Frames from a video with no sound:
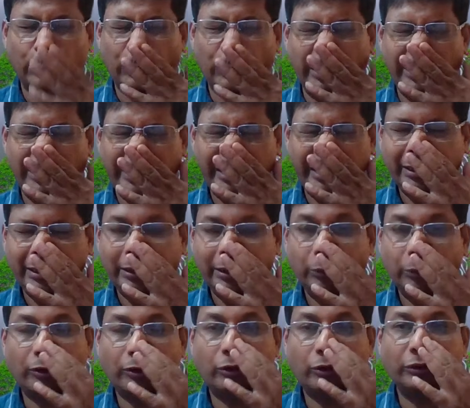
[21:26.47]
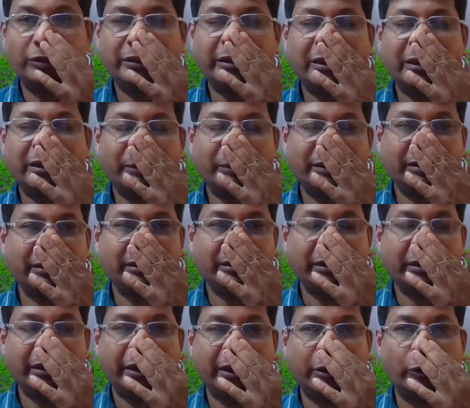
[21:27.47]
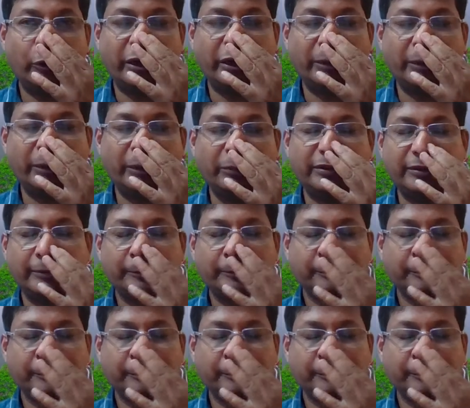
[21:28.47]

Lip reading: then you can consider the machine learning algorithms.